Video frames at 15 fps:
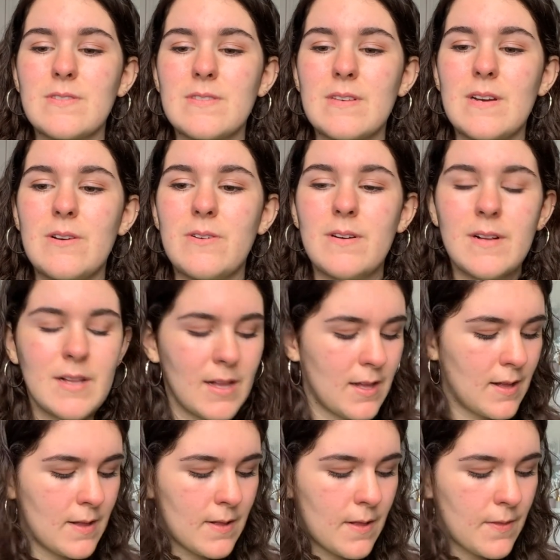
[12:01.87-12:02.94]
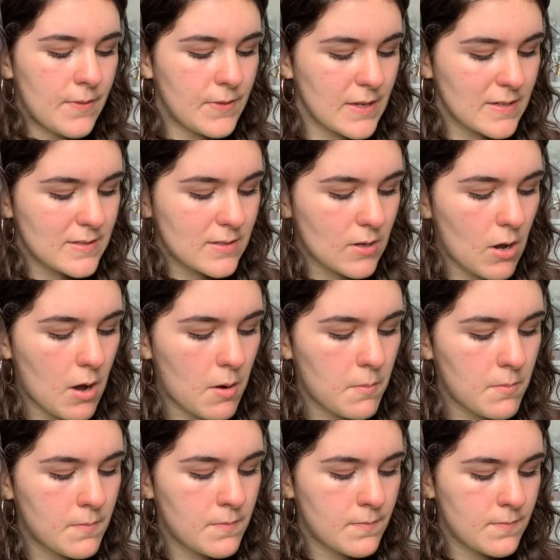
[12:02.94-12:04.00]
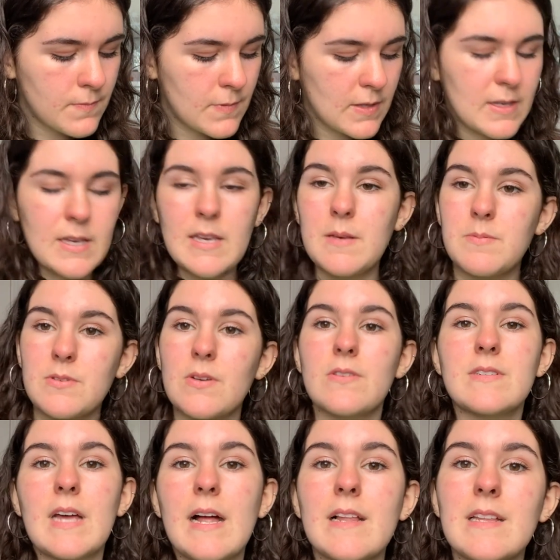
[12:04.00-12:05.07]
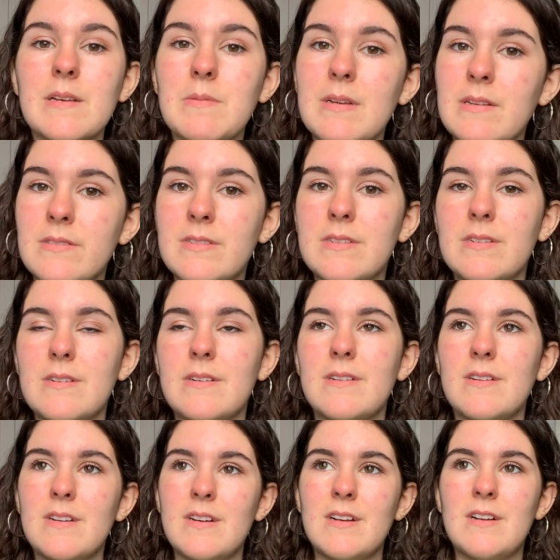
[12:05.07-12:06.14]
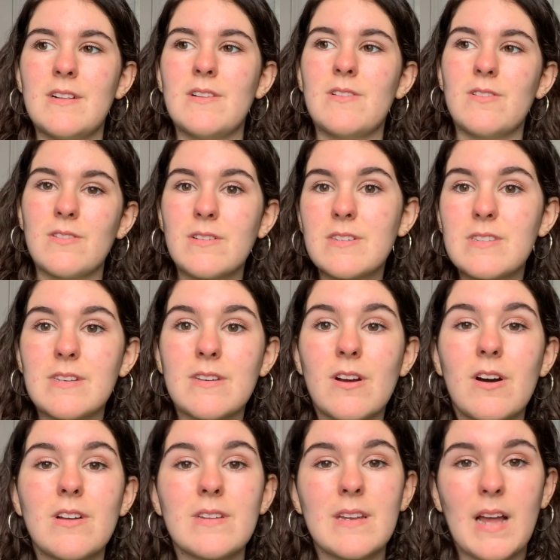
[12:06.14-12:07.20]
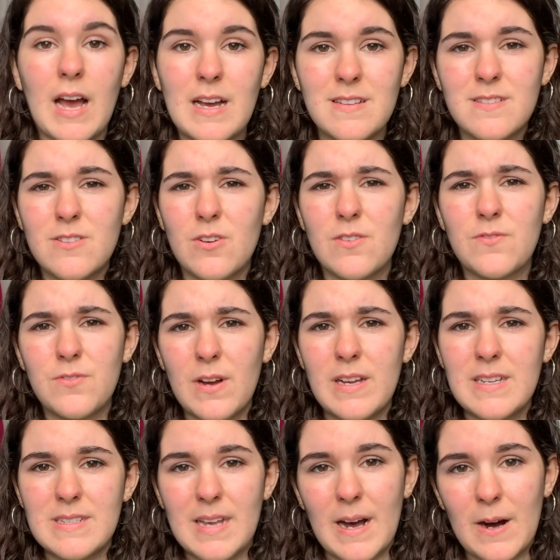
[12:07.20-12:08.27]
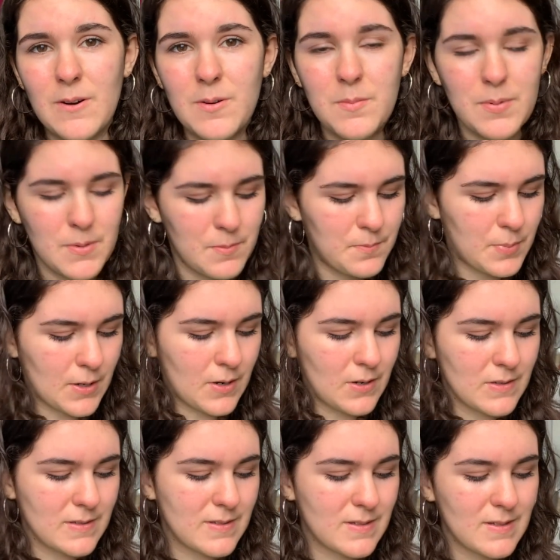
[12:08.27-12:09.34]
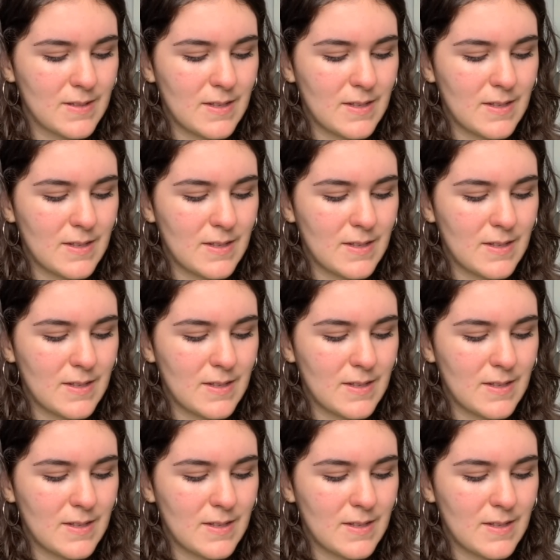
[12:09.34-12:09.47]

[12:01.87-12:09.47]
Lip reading: So this psalm keeps on telling me to look to God and ask God for his help, because